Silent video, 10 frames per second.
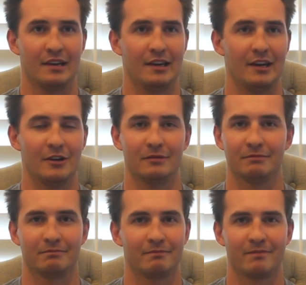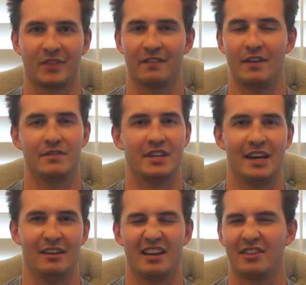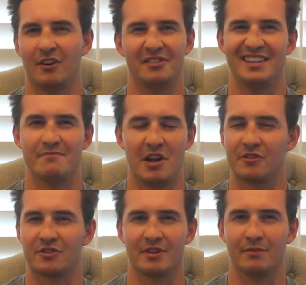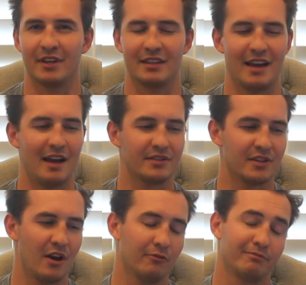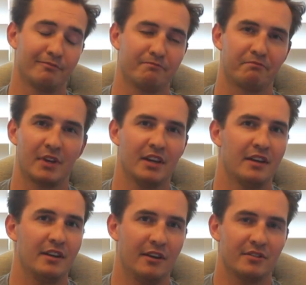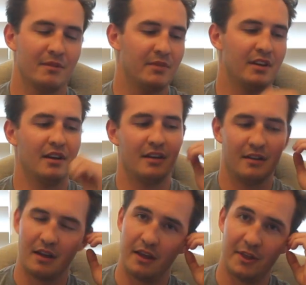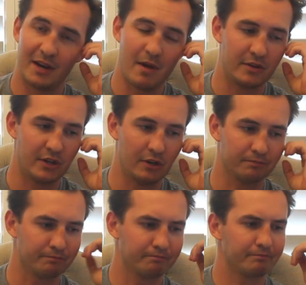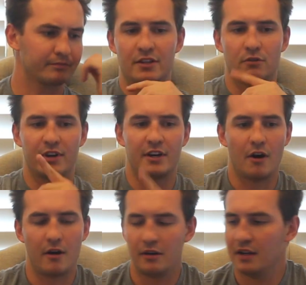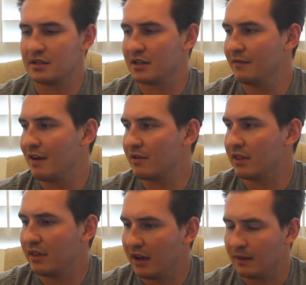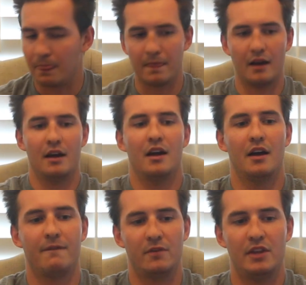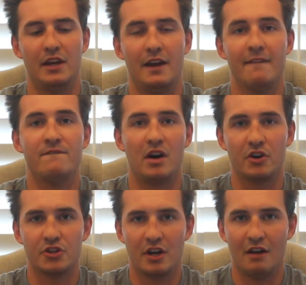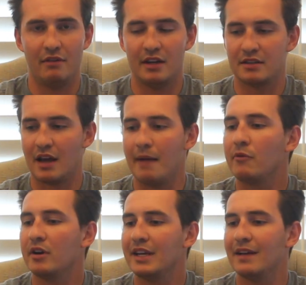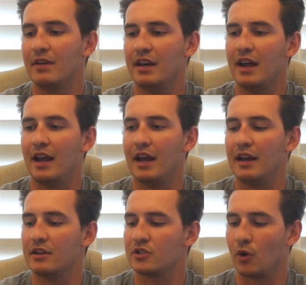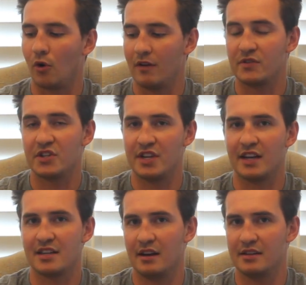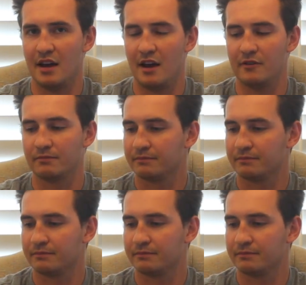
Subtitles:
you know, 13 minutes or something like that. So, you know, something to think about too. So regardless of everything, for the function of it, I'm going to give it a score of 6 out of 10.